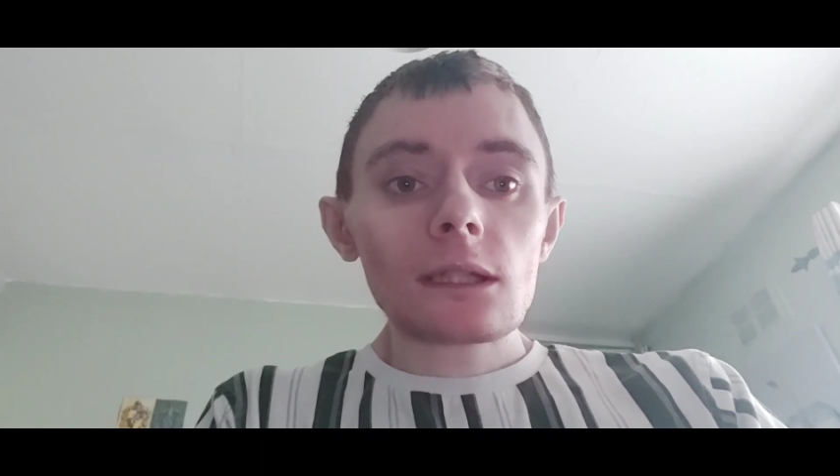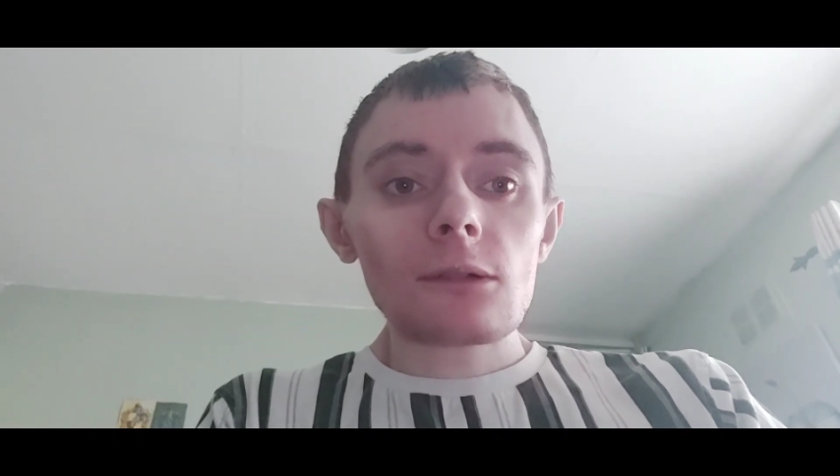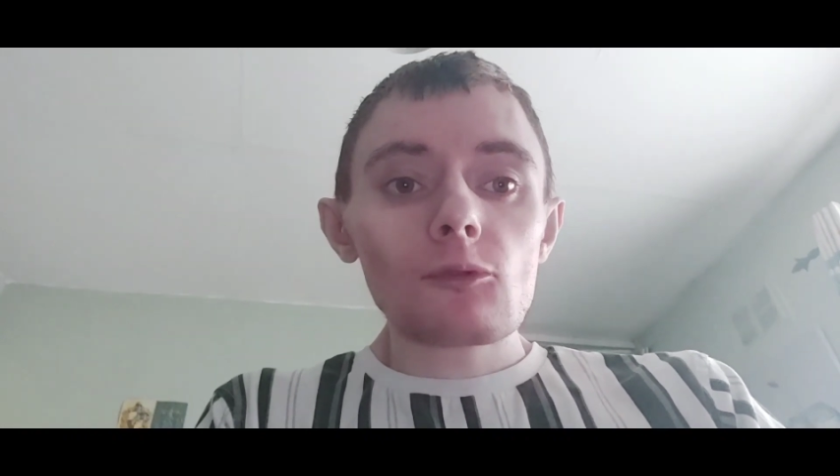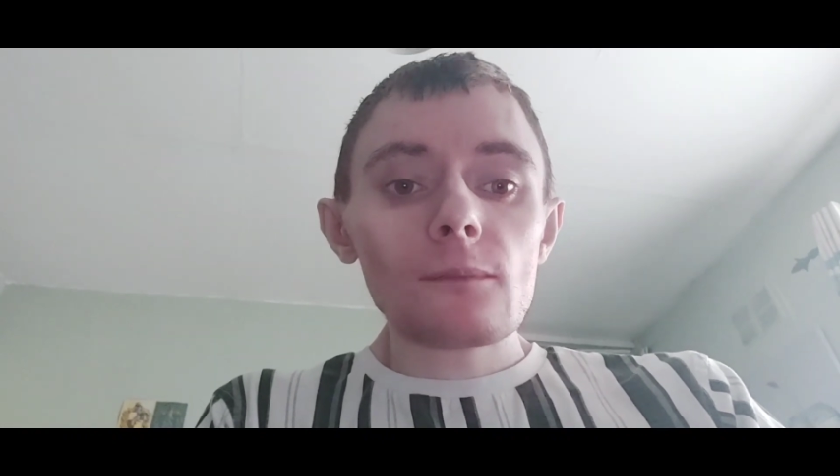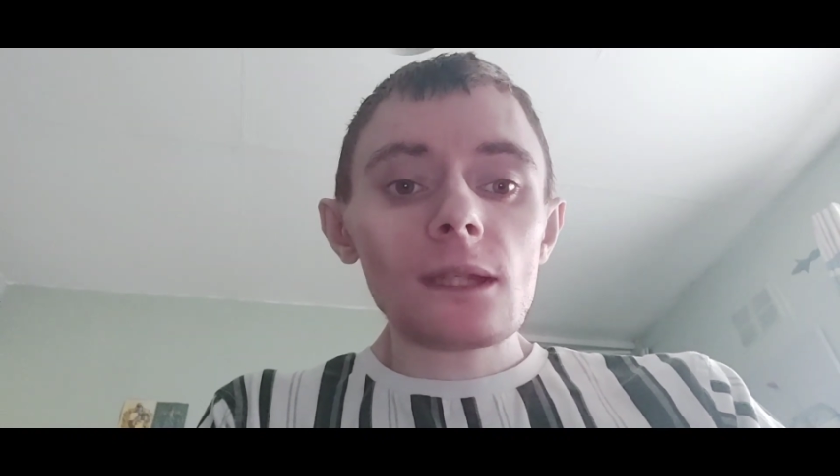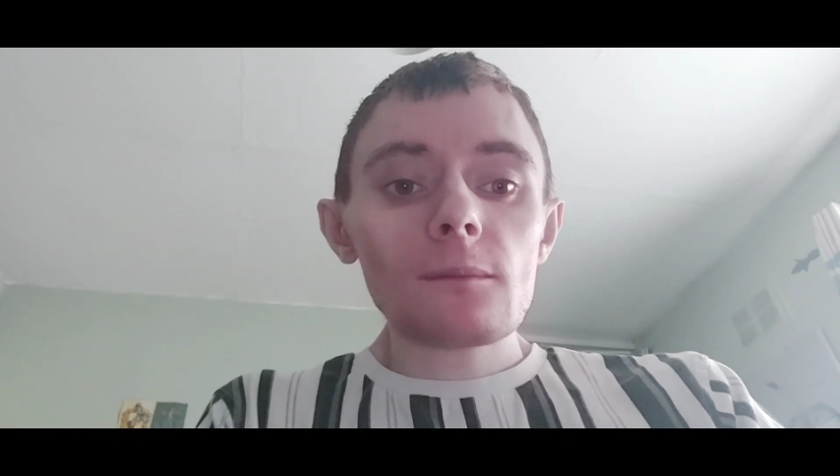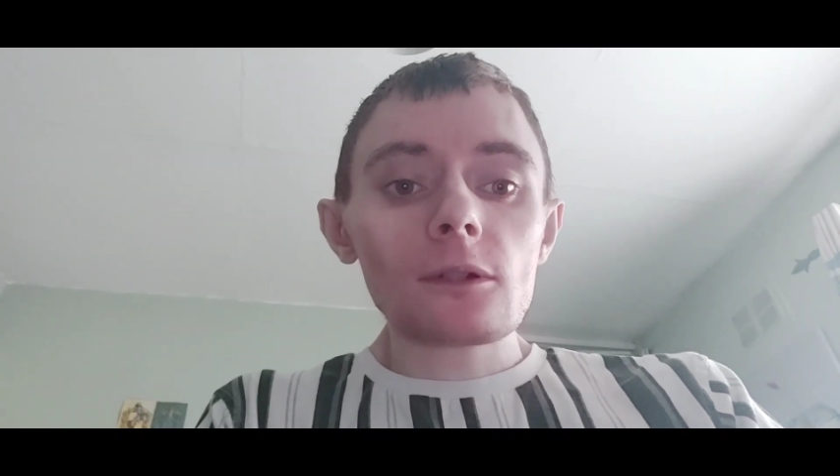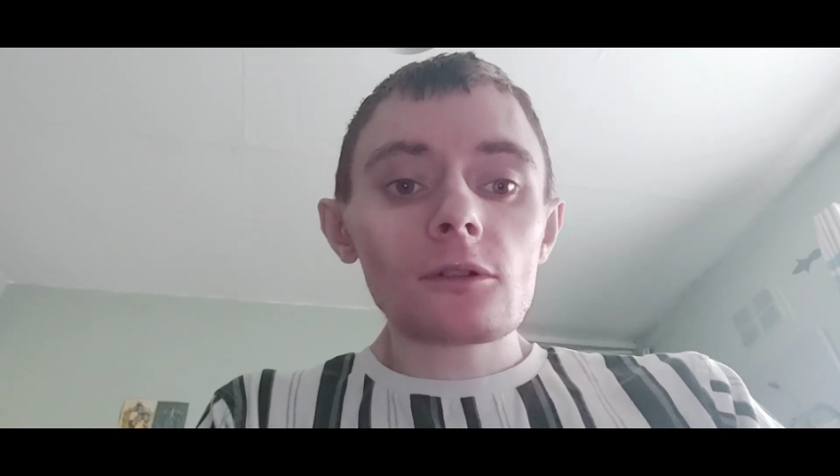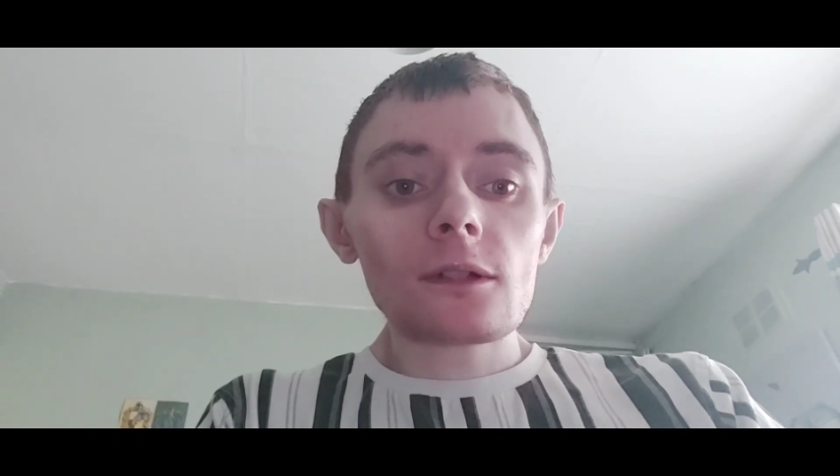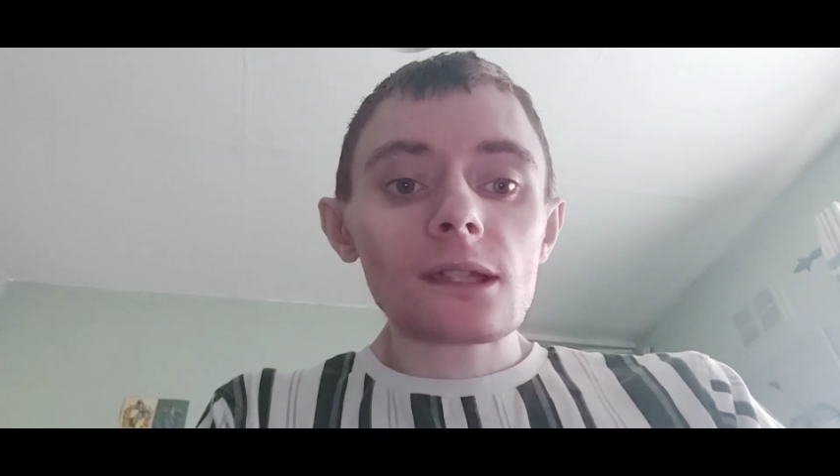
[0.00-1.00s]
that will make me
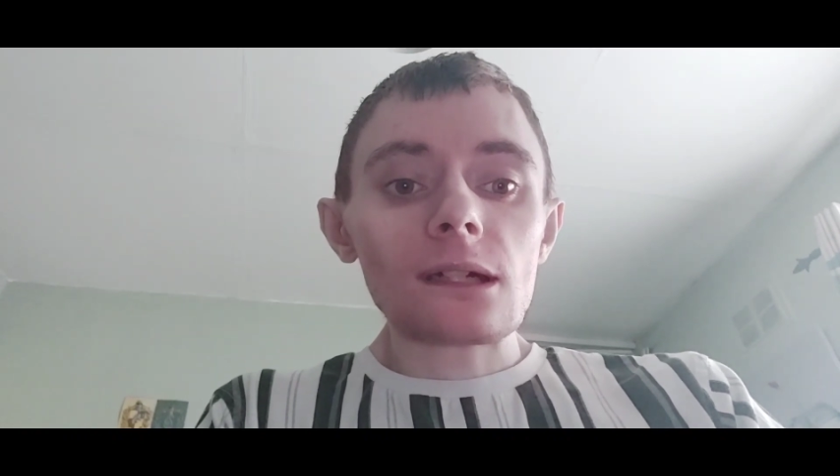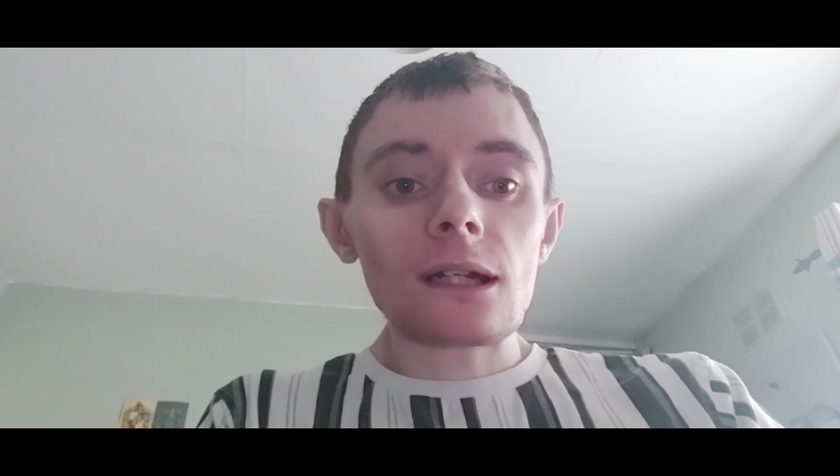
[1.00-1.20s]
look like a